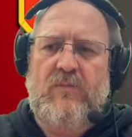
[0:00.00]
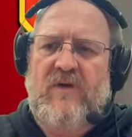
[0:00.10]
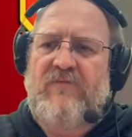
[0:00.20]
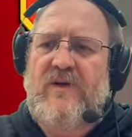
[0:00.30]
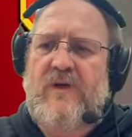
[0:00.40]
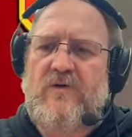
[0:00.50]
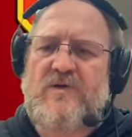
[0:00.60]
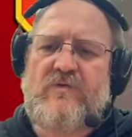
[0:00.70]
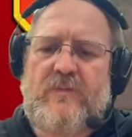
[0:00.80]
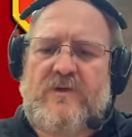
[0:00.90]
my video
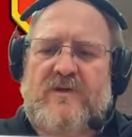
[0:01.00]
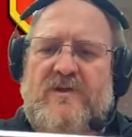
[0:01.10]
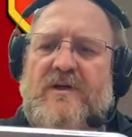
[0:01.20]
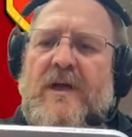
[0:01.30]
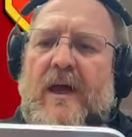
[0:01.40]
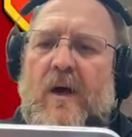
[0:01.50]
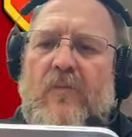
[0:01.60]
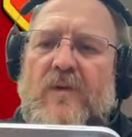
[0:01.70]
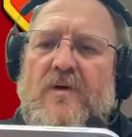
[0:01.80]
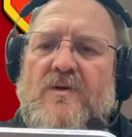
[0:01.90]
descriptions
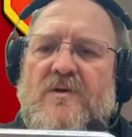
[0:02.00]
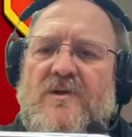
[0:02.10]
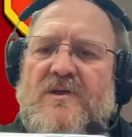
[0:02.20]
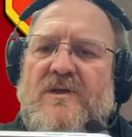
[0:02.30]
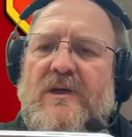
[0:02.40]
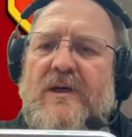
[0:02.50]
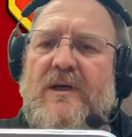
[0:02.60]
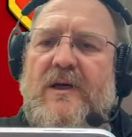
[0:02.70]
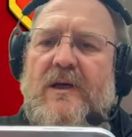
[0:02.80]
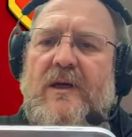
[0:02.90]
now, you should
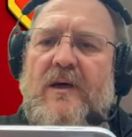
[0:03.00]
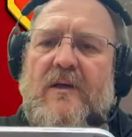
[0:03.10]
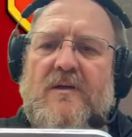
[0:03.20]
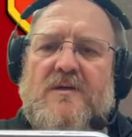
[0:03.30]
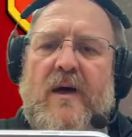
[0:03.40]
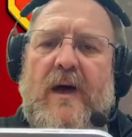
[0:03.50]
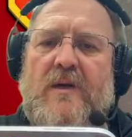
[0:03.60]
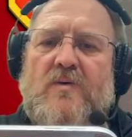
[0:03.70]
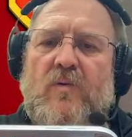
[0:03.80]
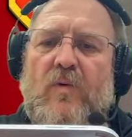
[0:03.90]
see the
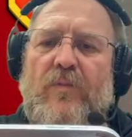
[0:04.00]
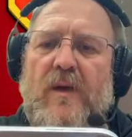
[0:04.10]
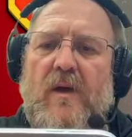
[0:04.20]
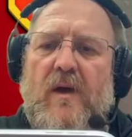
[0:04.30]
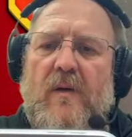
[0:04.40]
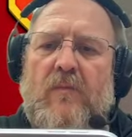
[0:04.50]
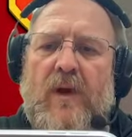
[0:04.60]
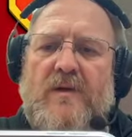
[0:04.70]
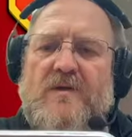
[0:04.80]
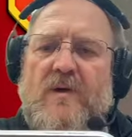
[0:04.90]
title,
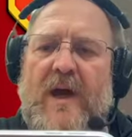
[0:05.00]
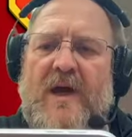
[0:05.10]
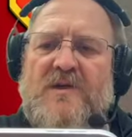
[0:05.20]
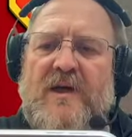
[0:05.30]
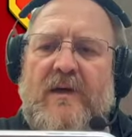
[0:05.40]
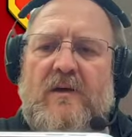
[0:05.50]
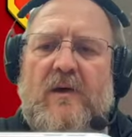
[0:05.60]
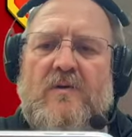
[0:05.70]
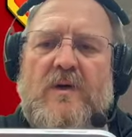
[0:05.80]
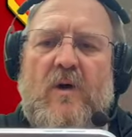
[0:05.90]
my two hashtag
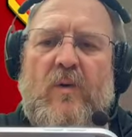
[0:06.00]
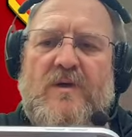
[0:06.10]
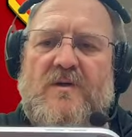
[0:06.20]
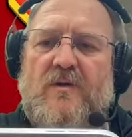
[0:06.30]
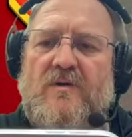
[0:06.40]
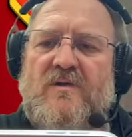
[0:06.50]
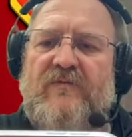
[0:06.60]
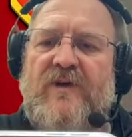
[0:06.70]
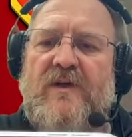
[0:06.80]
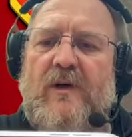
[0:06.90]
codes I always use, the
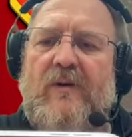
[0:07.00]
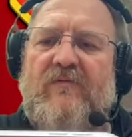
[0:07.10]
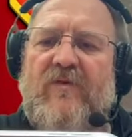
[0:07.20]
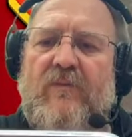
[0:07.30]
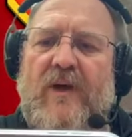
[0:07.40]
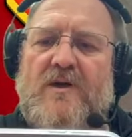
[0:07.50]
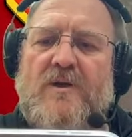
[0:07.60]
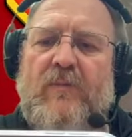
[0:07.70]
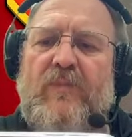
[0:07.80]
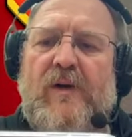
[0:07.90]
video
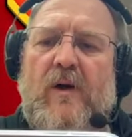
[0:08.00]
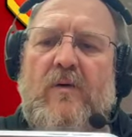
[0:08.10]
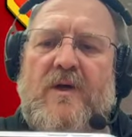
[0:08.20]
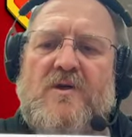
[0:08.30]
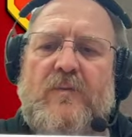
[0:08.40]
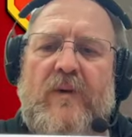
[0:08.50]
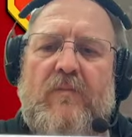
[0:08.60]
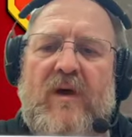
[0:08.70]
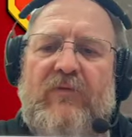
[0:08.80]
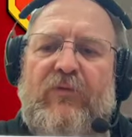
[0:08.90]
information. Below there should be
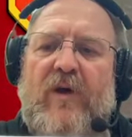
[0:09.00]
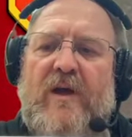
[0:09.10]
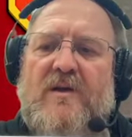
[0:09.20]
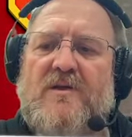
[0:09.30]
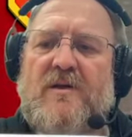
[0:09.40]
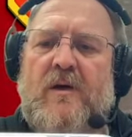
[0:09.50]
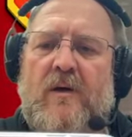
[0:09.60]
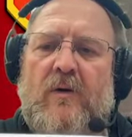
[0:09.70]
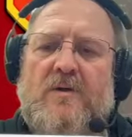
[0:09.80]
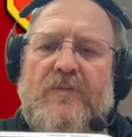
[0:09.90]
my friends
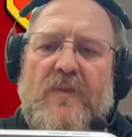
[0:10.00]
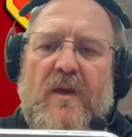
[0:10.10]
codes,